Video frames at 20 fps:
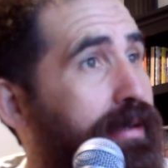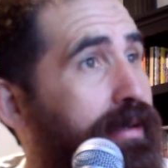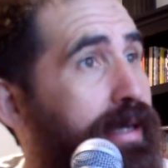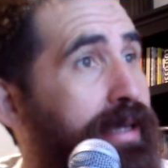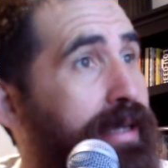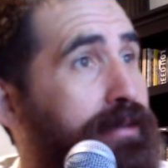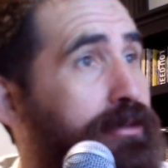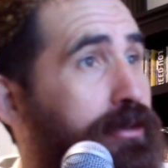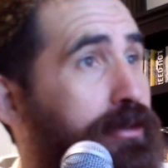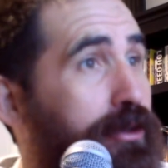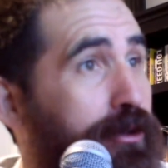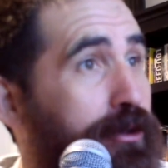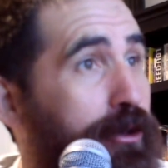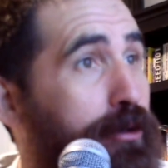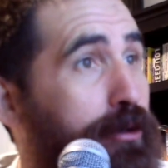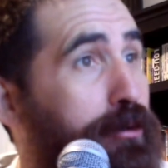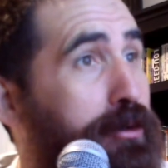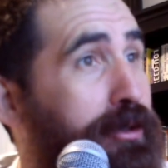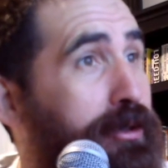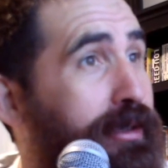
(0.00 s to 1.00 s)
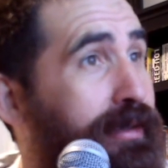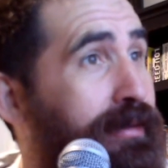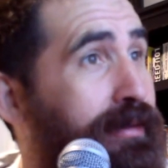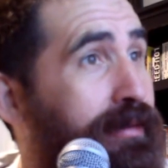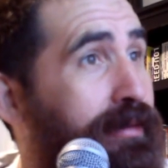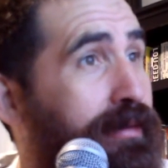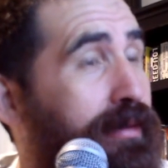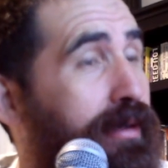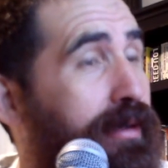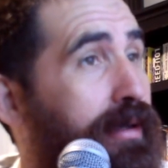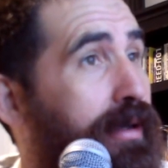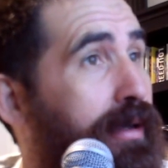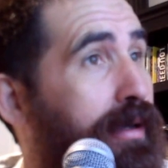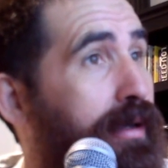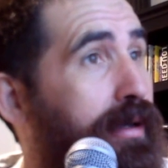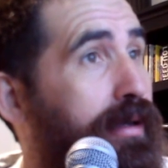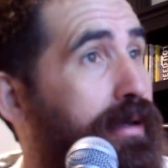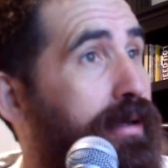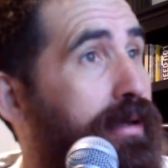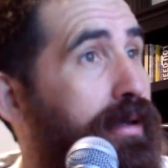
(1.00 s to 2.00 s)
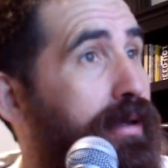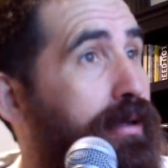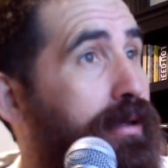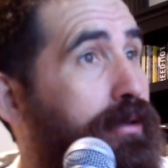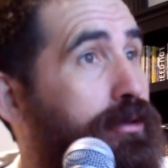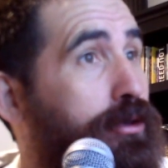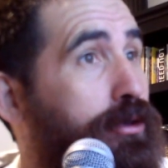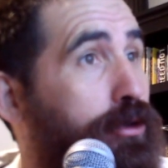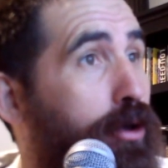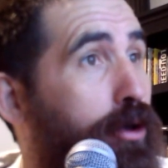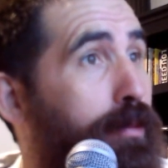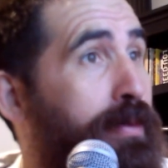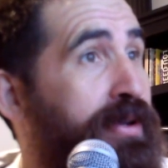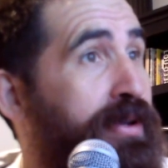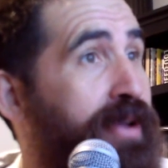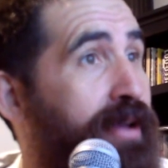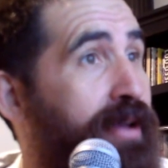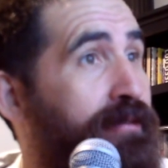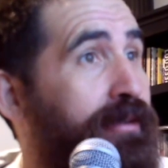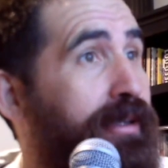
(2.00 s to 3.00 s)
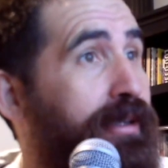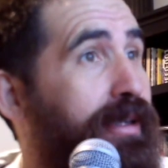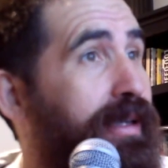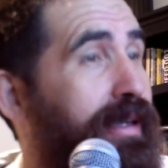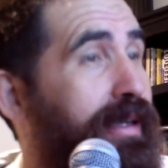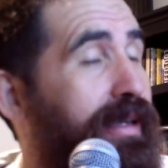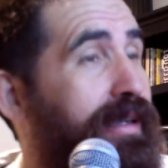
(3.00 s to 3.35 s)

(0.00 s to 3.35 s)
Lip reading: institution? So benevolent?